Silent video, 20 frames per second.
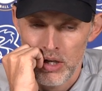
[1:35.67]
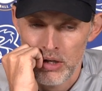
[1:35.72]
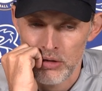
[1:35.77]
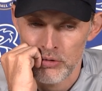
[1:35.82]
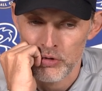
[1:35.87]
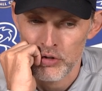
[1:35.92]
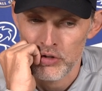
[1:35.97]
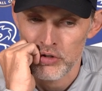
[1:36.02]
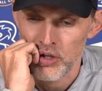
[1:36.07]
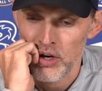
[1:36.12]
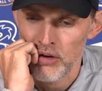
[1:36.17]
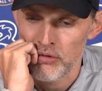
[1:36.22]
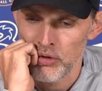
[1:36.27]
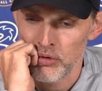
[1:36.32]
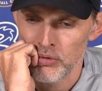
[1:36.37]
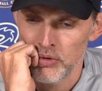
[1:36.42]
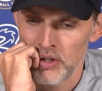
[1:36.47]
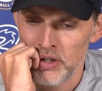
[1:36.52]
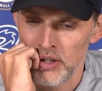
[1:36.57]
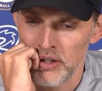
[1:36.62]
and for
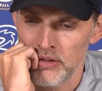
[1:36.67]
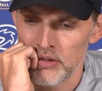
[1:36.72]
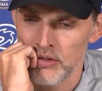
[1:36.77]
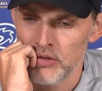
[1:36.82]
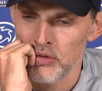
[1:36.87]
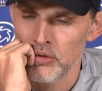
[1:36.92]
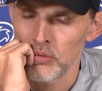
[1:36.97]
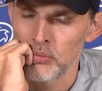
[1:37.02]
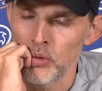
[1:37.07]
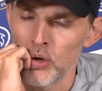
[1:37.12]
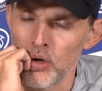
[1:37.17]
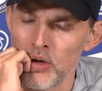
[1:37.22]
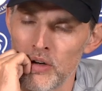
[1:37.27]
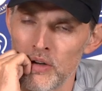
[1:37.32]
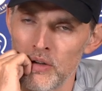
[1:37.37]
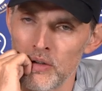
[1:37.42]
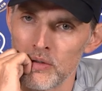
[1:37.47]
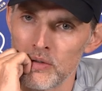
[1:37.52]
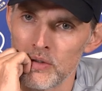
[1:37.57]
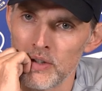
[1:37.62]
Trevoh, we need
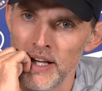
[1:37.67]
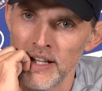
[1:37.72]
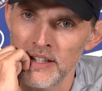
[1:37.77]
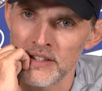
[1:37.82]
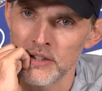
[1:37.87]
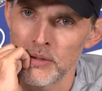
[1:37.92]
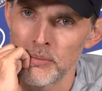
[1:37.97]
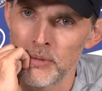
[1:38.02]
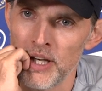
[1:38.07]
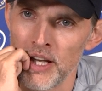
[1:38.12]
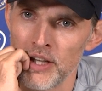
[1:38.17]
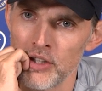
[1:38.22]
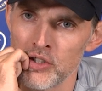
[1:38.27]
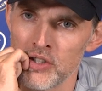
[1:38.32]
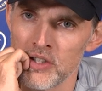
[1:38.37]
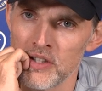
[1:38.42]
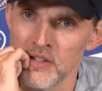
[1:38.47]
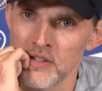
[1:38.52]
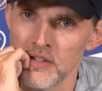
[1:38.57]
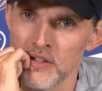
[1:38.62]
more
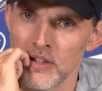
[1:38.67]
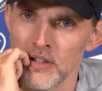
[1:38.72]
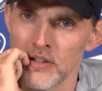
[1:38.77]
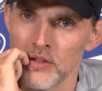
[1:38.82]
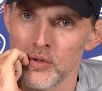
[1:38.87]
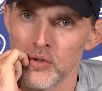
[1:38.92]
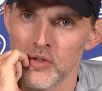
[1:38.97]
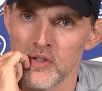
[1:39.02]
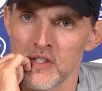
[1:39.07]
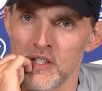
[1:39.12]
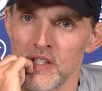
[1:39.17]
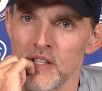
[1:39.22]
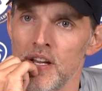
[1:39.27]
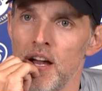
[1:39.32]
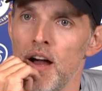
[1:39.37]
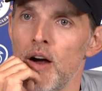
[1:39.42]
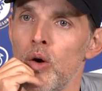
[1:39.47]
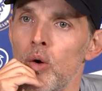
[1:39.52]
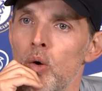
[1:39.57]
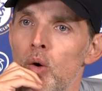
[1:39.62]
examinations to see
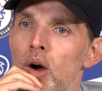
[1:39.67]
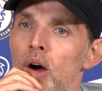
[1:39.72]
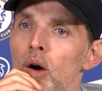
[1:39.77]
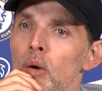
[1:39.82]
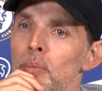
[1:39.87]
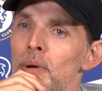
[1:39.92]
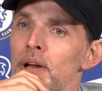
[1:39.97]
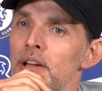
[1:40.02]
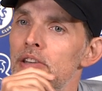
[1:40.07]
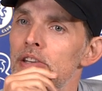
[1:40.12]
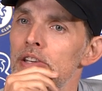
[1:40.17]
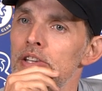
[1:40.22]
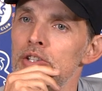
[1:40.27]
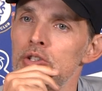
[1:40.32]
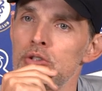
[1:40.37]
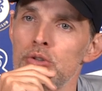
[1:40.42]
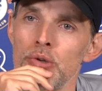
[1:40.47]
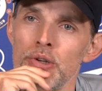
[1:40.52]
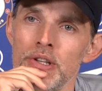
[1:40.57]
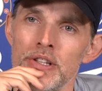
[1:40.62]
how, how bad the
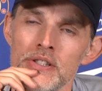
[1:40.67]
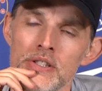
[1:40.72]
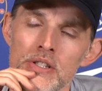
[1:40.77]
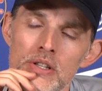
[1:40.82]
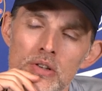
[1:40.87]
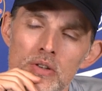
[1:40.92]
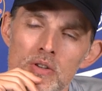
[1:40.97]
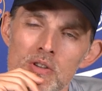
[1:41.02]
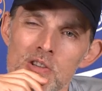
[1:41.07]
injury is.